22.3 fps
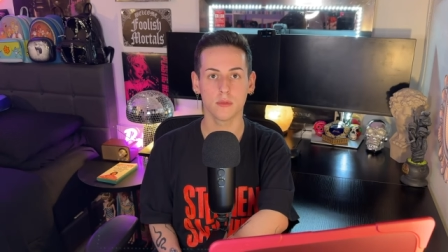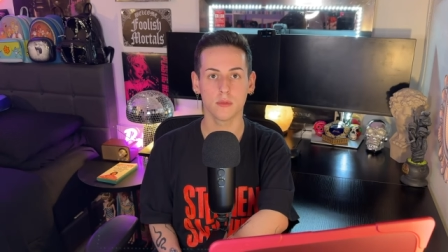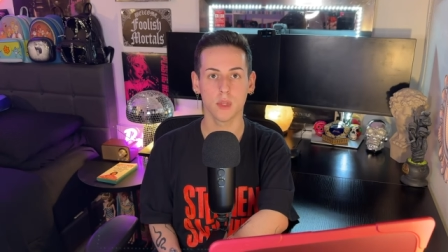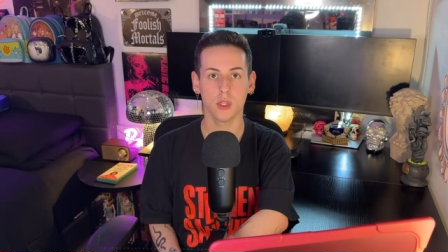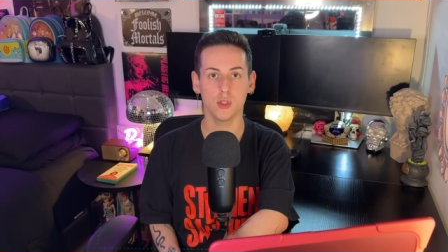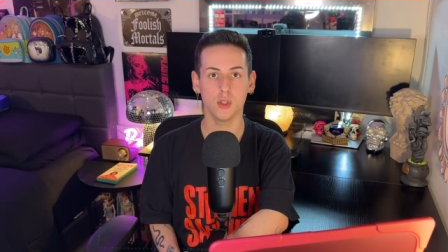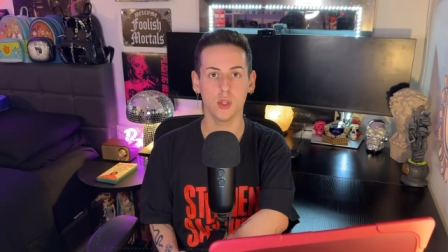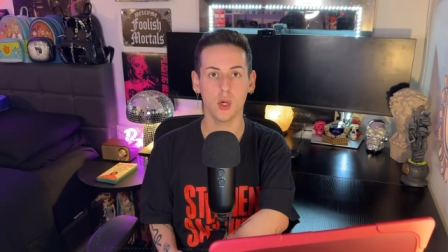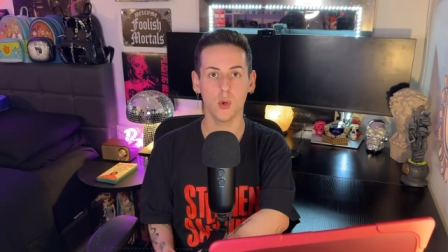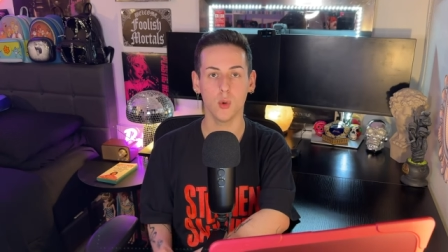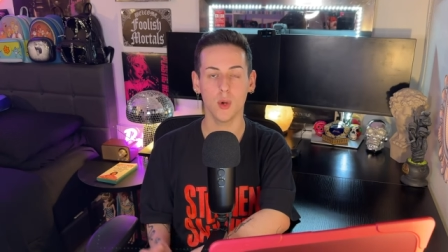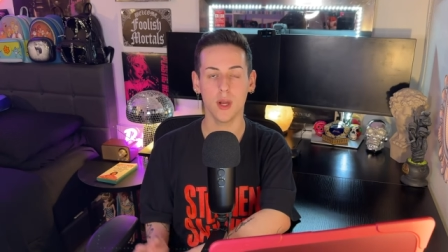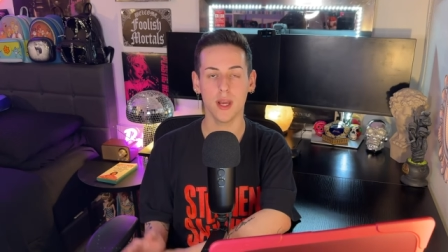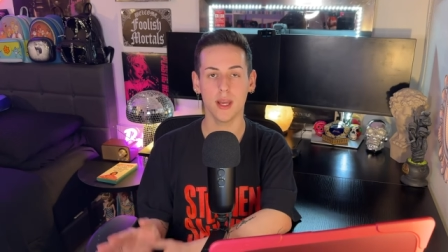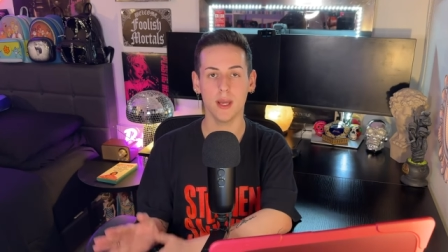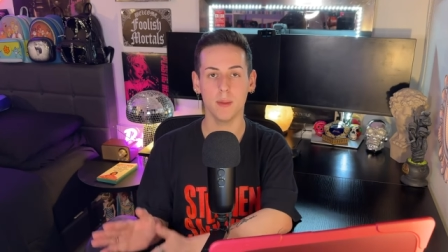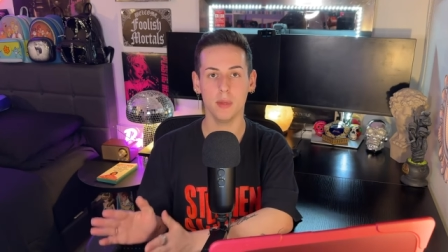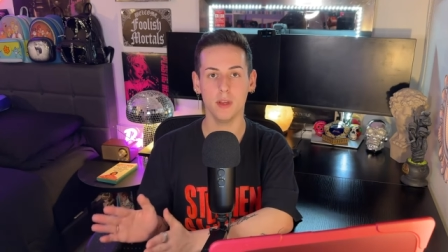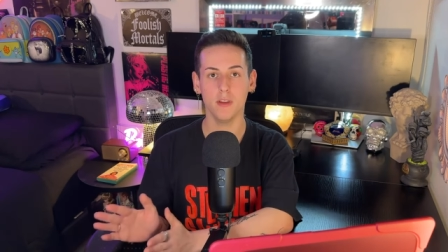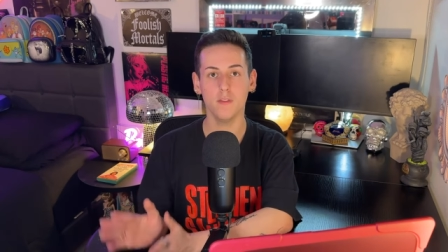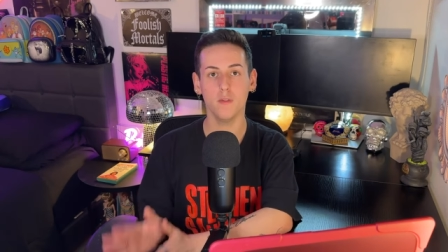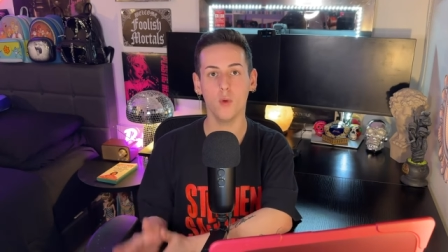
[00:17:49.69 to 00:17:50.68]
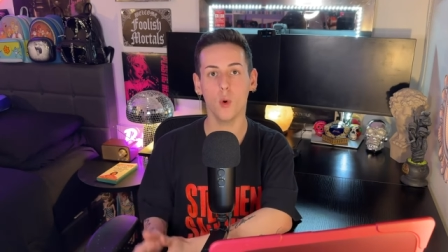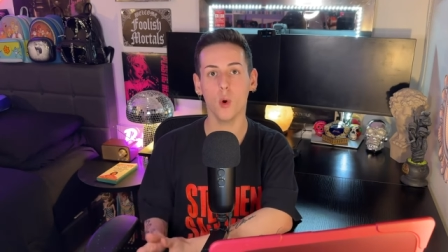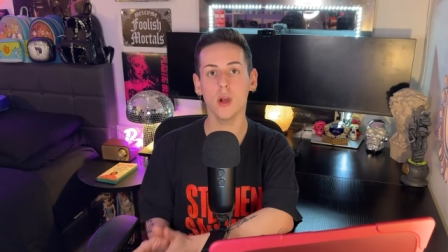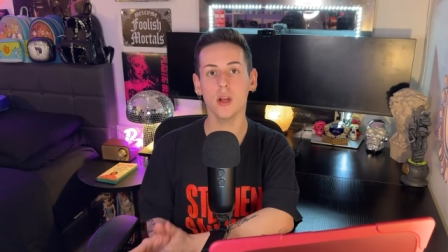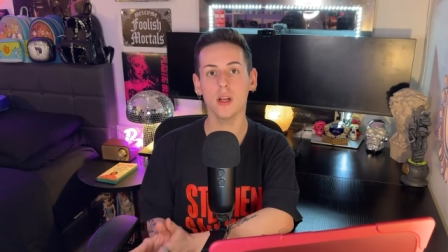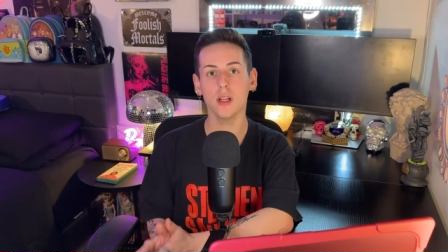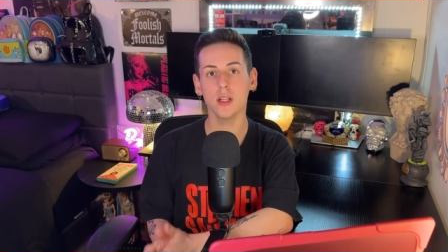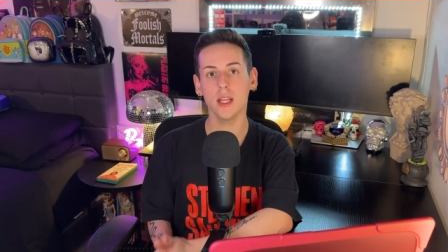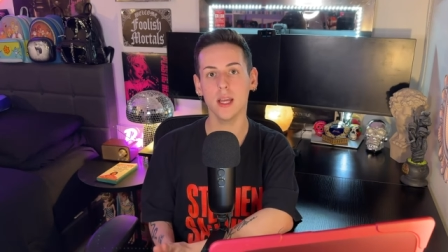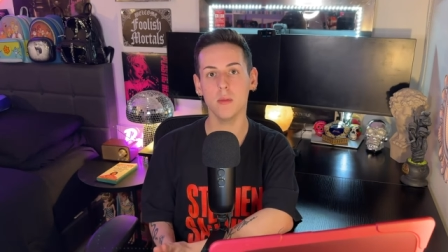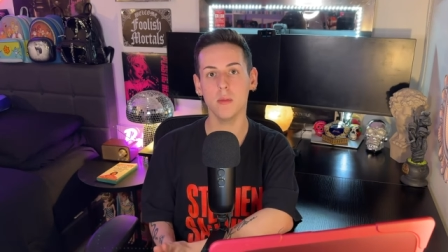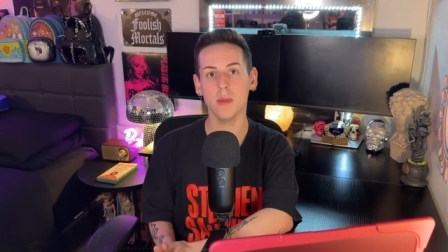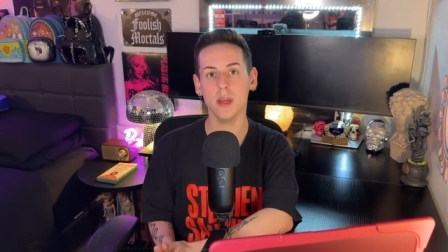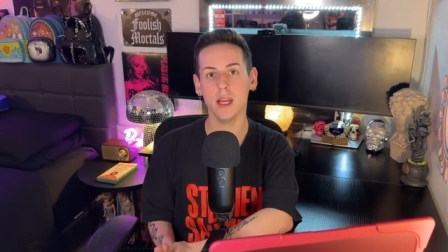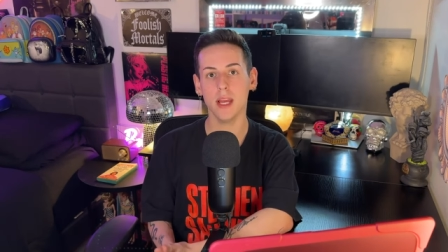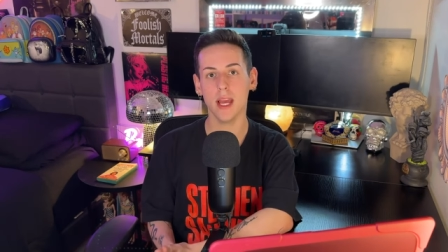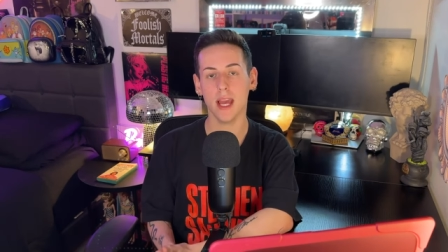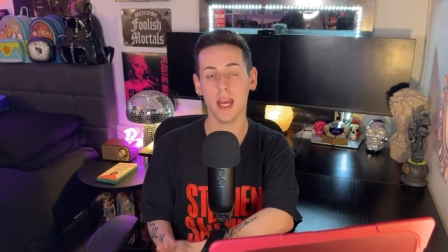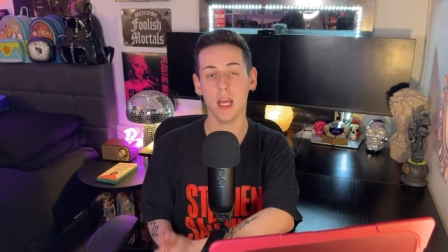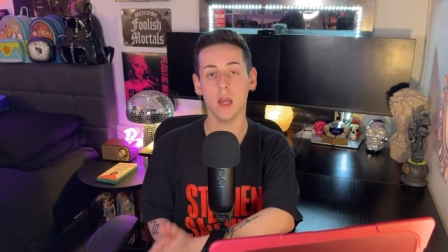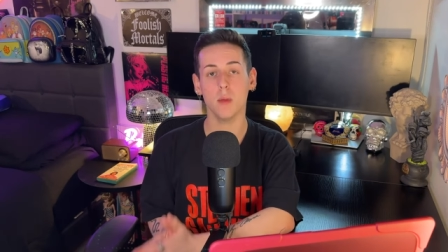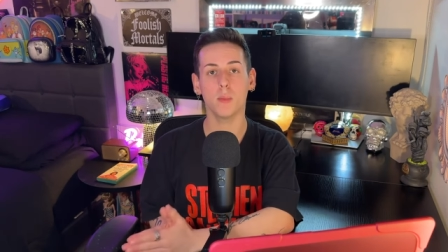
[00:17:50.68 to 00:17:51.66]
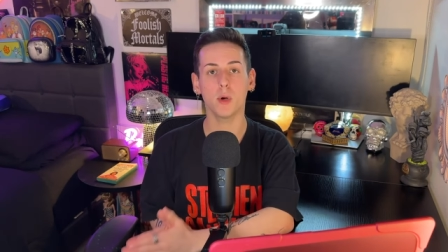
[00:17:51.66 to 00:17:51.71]
So, before claiming
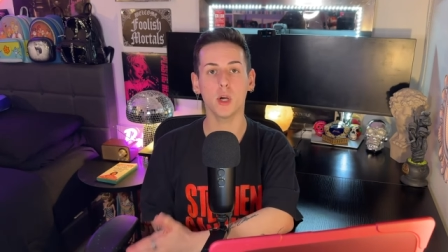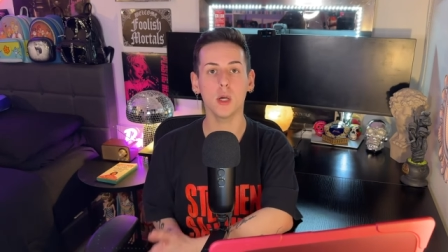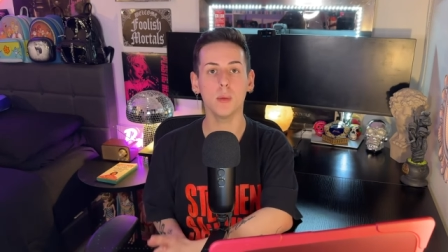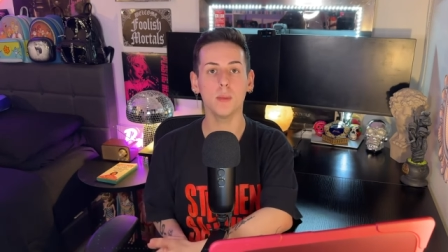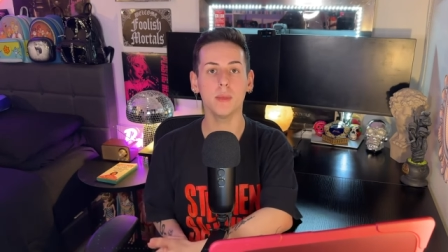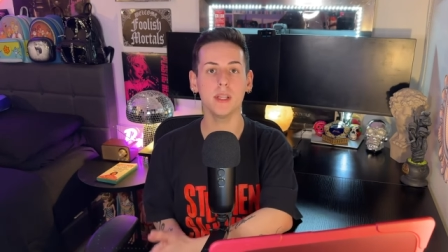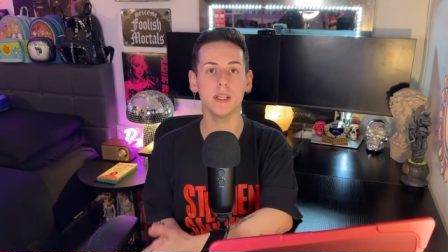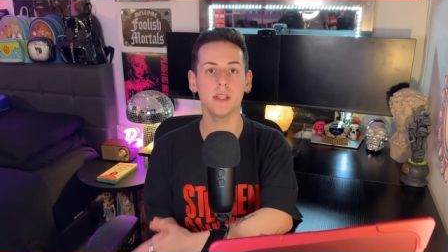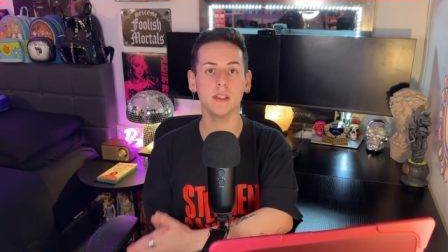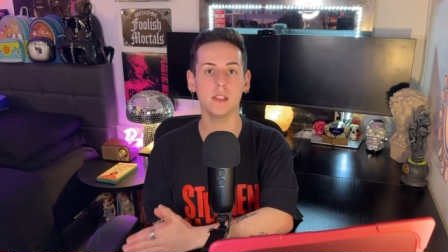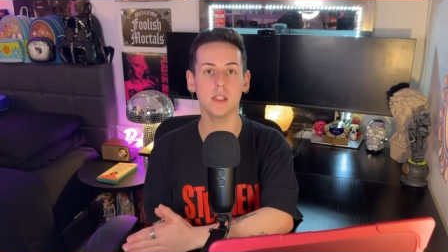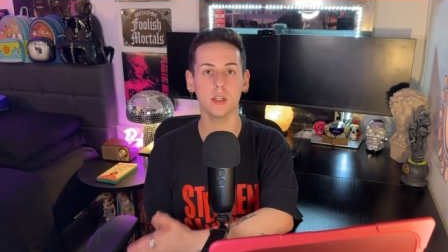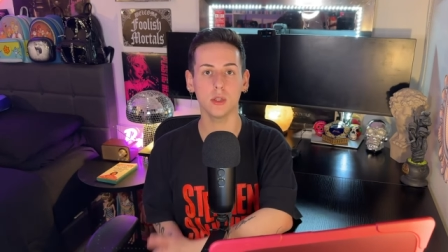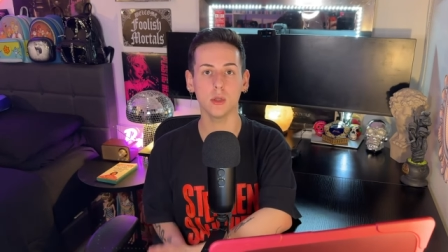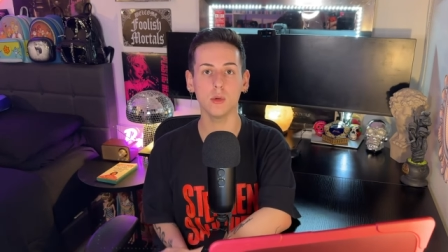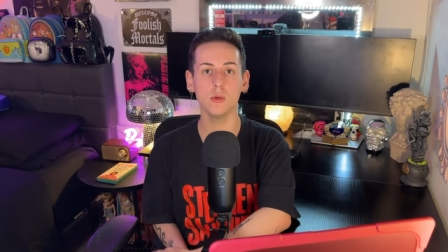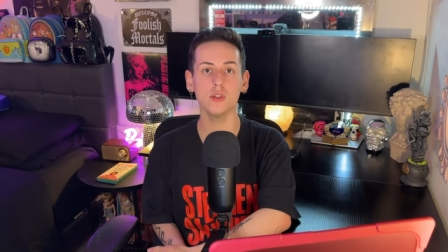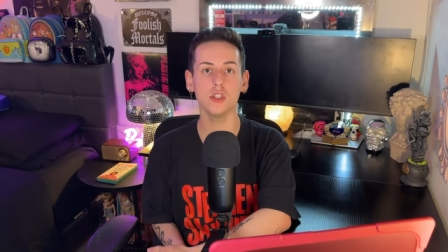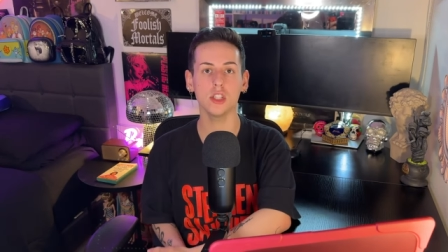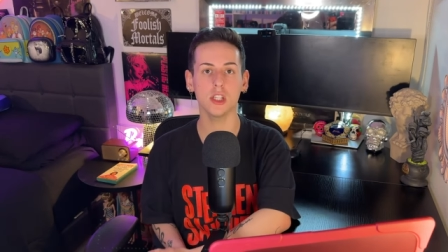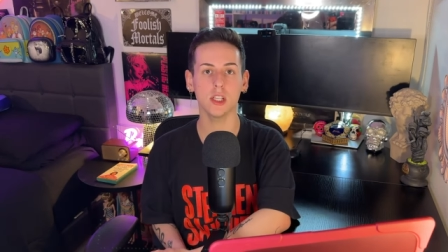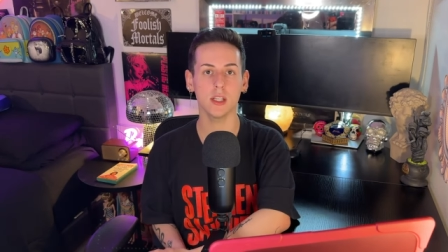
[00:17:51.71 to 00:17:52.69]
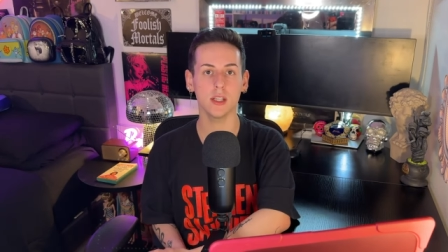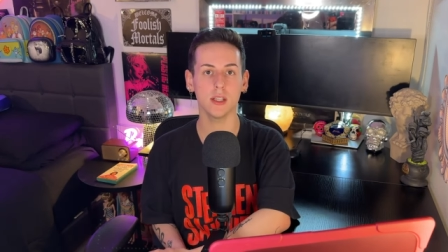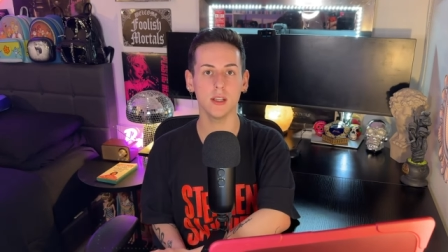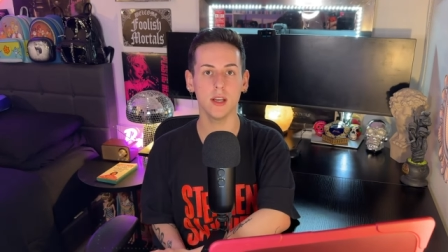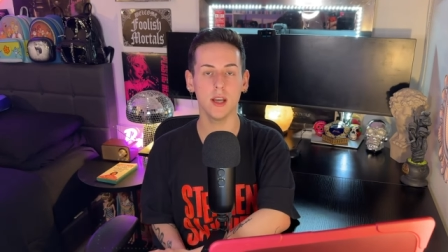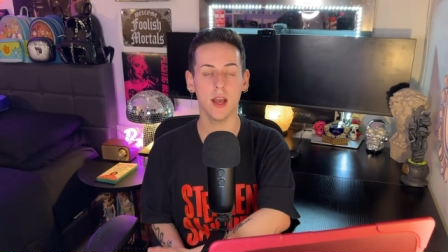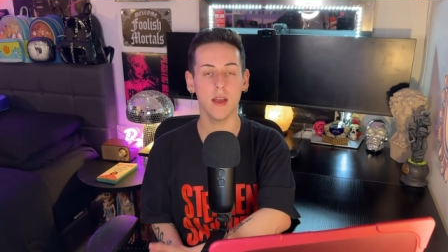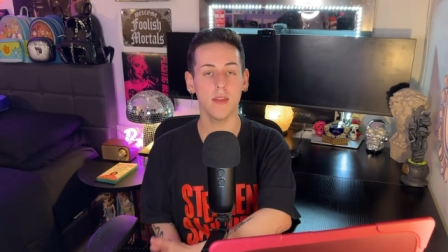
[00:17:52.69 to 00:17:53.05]
a permanent delusion